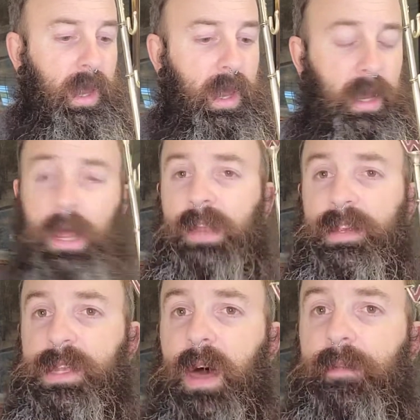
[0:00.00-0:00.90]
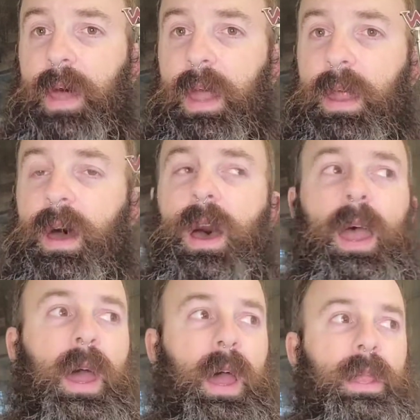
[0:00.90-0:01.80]
And I just love that.
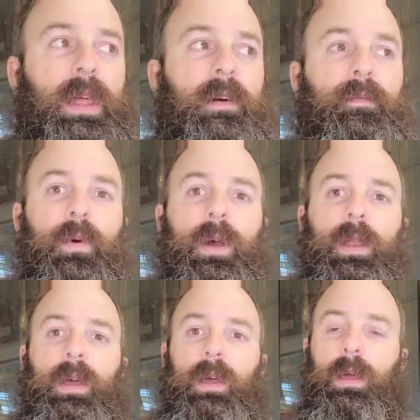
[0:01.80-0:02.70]
I love wood.